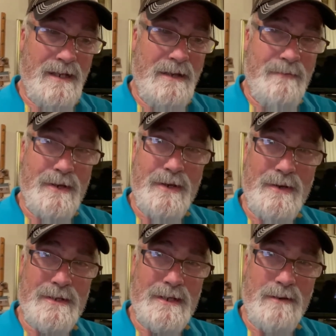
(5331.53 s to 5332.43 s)
If you go
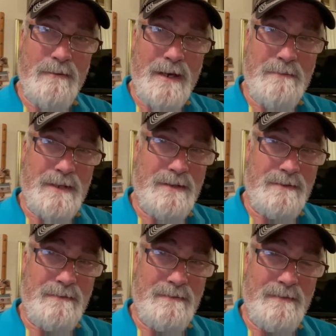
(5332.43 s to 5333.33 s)
to Doug
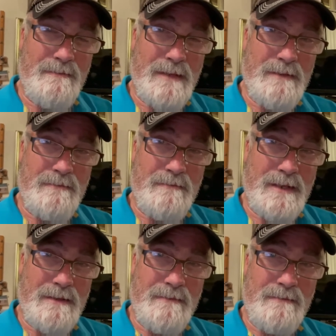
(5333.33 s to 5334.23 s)
Wiermaa, my
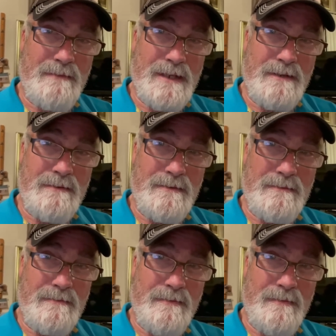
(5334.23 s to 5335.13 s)
my my
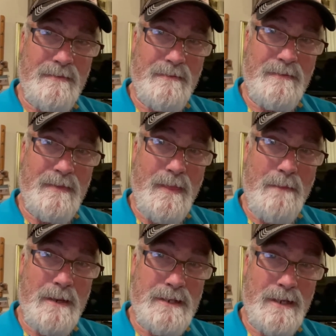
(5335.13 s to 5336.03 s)

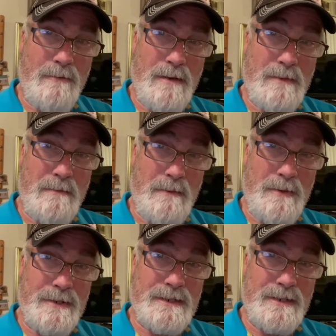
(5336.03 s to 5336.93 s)
my Doug Wiermaa, my
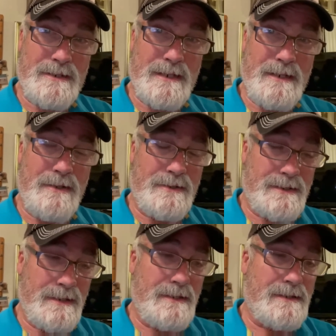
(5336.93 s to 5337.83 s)
personal site, you'll
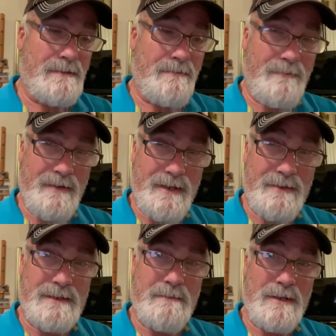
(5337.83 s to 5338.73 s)
see some
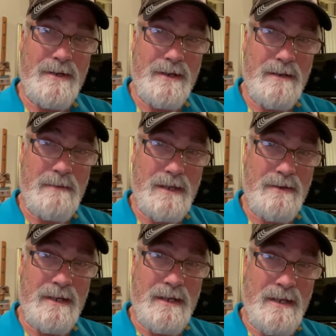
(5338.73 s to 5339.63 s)
videos I'm talking about
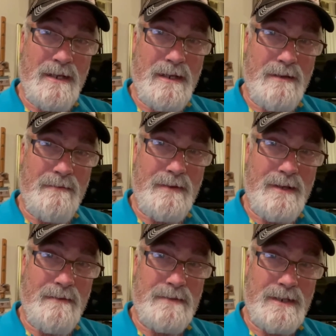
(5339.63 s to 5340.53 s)
of
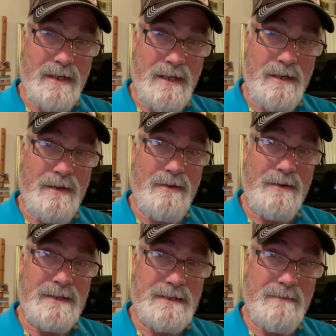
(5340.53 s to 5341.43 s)
uh, Takako
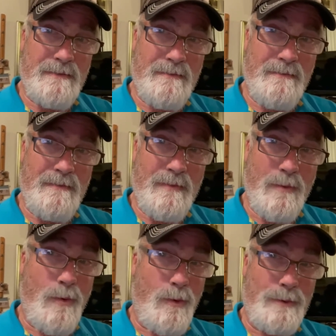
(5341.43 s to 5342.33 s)
and some
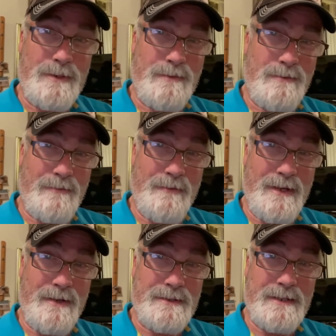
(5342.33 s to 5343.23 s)
old
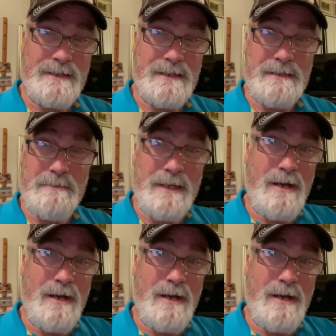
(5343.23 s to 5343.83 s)
videos. It's just a big